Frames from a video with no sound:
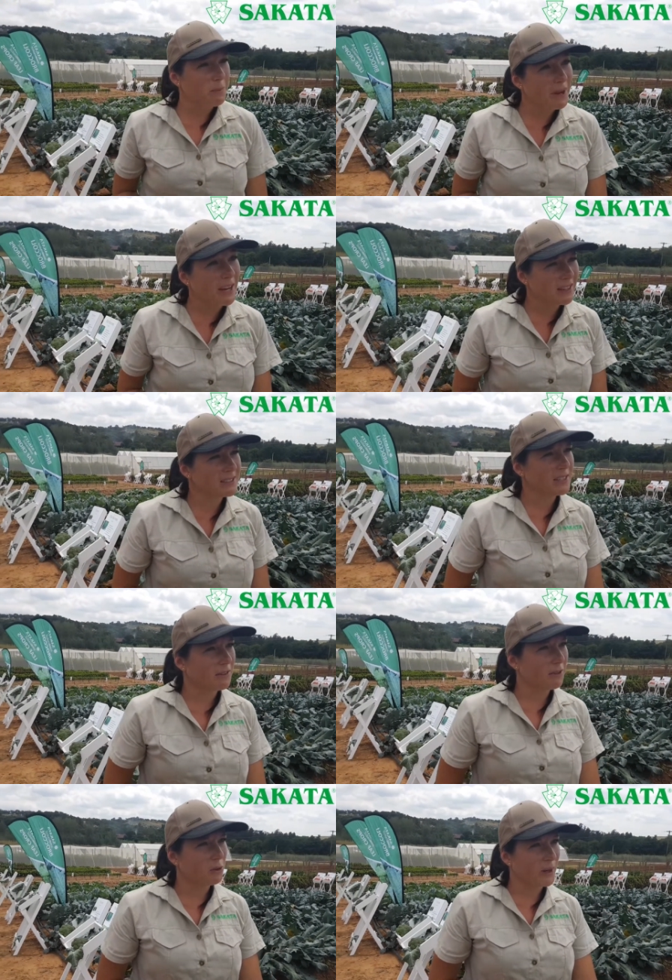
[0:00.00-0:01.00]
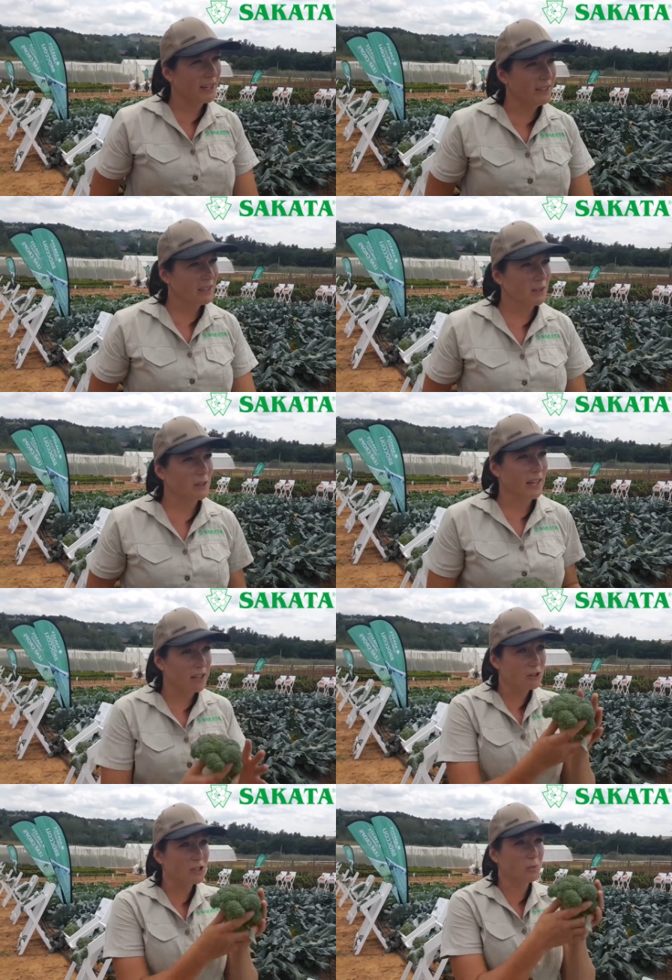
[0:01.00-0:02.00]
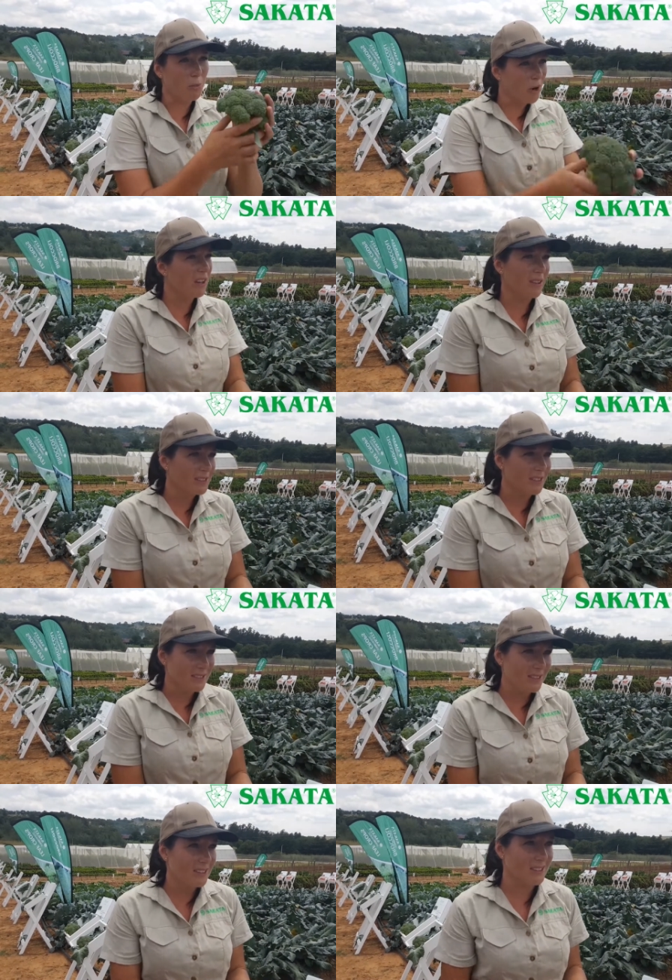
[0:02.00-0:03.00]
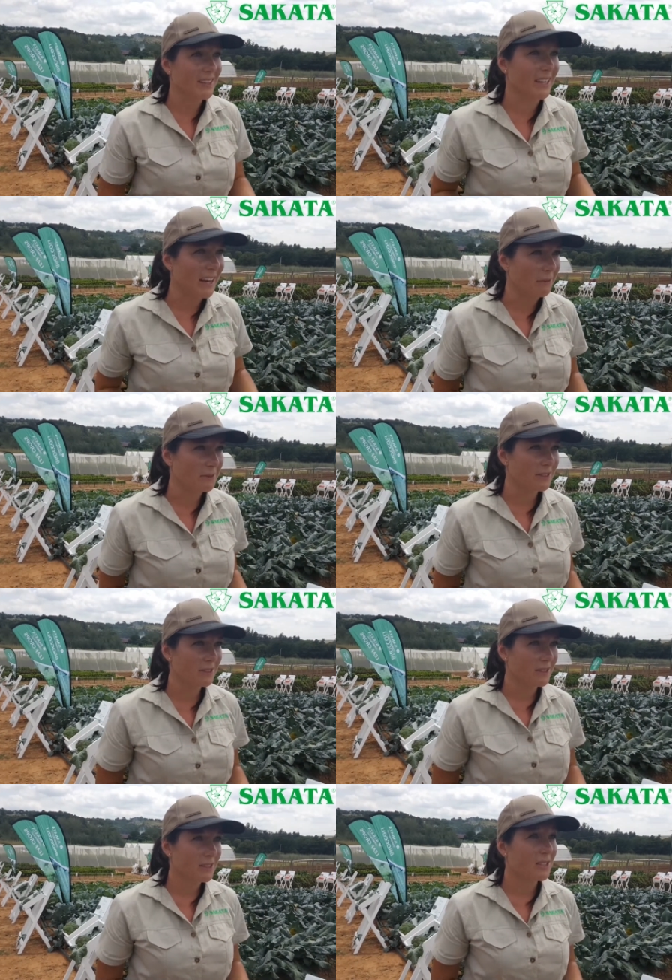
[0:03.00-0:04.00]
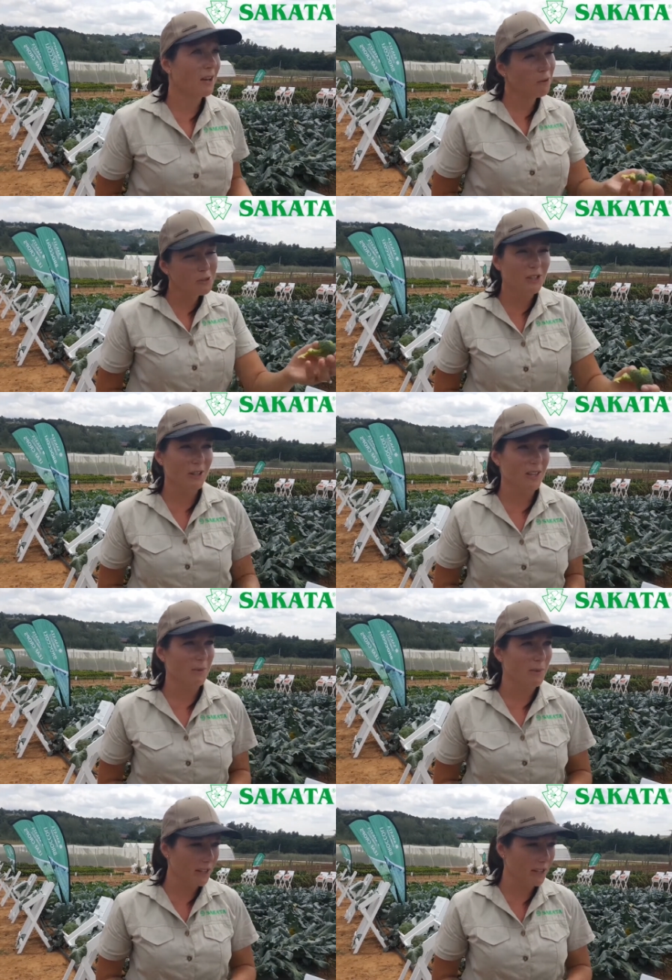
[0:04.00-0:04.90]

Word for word: prepare this in a different way. They used to boil this until there's nothing left. So I've also heard that